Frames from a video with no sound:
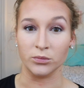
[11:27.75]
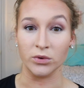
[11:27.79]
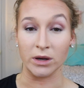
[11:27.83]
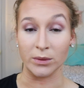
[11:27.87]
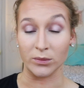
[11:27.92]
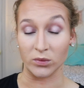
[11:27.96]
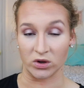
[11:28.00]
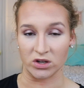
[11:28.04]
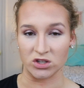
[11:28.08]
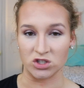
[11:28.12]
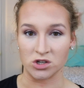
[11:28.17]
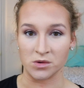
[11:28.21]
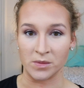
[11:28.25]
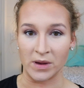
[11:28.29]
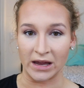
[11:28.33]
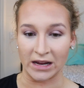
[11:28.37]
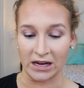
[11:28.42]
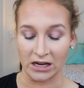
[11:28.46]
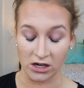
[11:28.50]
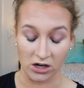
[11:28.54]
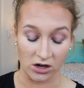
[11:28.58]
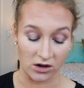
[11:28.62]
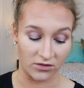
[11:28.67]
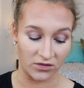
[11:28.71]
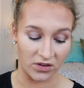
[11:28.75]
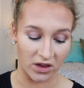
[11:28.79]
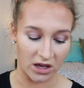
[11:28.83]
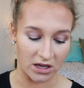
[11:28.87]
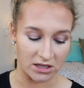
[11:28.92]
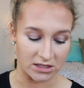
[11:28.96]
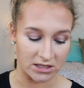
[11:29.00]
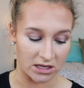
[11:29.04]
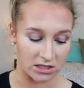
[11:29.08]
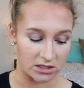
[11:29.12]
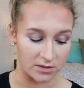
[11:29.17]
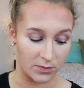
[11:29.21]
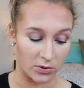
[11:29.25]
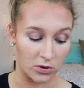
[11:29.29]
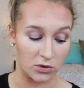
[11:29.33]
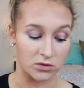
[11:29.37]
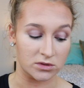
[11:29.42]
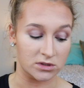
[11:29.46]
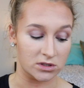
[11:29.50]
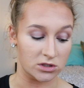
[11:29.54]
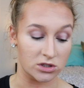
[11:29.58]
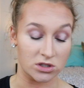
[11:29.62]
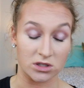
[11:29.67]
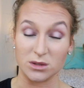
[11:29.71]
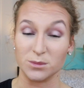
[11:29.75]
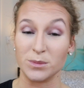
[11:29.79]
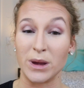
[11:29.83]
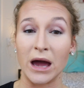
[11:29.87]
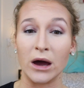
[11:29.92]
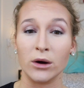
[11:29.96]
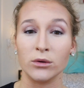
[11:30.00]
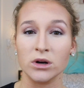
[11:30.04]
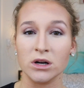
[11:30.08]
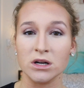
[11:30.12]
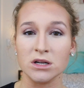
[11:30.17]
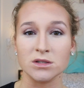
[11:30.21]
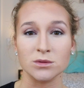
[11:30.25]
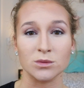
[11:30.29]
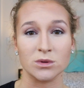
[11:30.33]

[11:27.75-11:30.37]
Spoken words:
bring moisture back into your face as opposed to just powders,